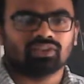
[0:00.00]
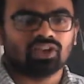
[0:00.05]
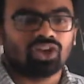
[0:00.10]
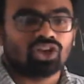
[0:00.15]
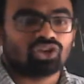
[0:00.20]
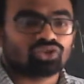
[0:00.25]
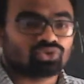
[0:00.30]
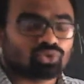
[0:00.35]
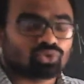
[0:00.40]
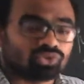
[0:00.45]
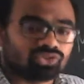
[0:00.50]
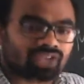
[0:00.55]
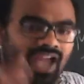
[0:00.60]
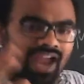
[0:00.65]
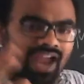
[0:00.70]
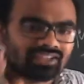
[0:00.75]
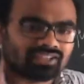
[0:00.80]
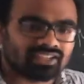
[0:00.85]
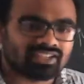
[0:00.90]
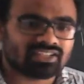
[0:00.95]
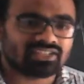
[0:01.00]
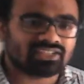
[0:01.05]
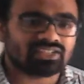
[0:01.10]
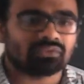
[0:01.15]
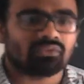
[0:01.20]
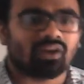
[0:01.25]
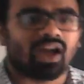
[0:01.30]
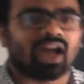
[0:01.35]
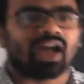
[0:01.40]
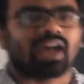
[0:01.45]
So that is
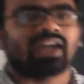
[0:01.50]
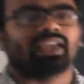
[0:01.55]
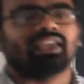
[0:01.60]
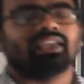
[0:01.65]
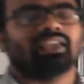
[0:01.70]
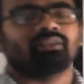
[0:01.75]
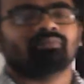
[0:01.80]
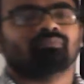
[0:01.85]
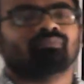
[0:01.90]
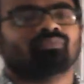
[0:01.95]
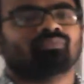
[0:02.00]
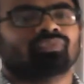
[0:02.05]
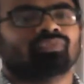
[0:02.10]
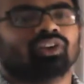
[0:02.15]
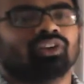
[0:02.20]
why